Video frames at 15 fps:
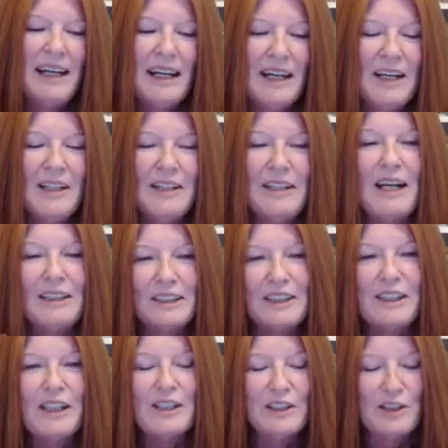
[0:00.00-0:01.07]
And that's
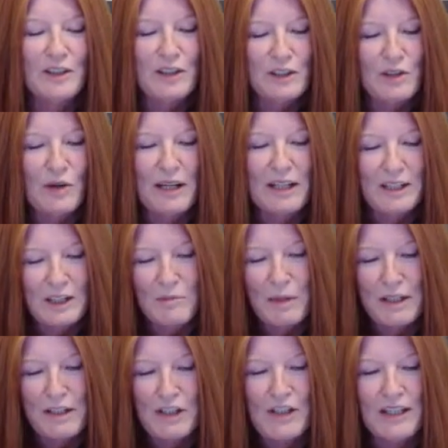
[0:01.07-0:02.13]
the end of the
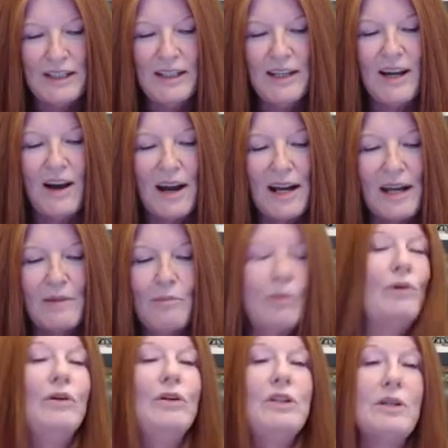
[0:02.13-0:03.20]
transmission. I
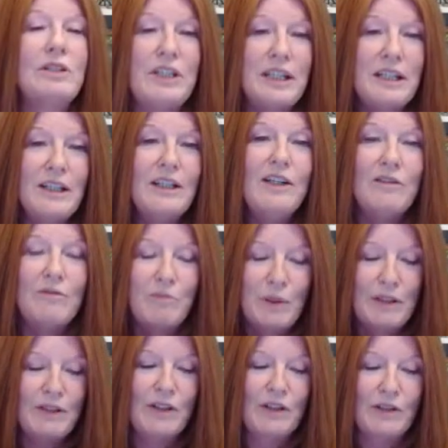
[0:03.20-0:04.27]
pulled a 10 of
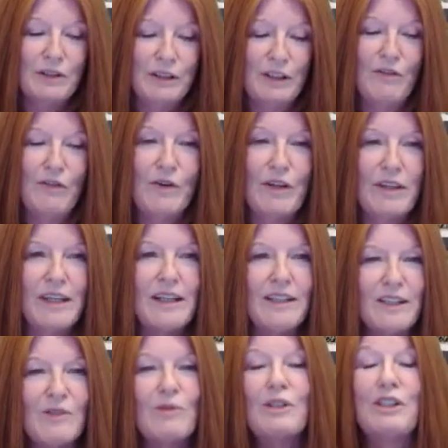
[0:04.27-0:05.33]
pentacles for
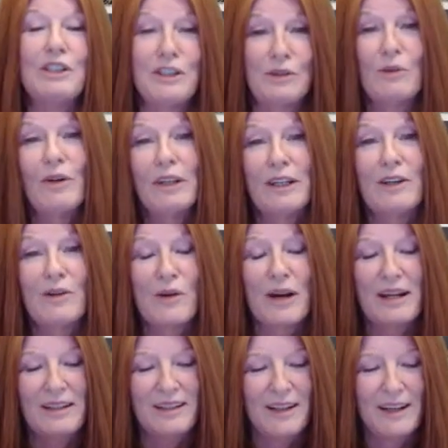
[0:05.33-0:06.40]
this, which is really
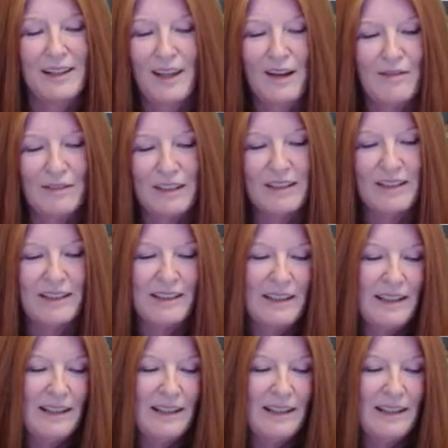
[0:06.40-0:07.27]
great. I loved it.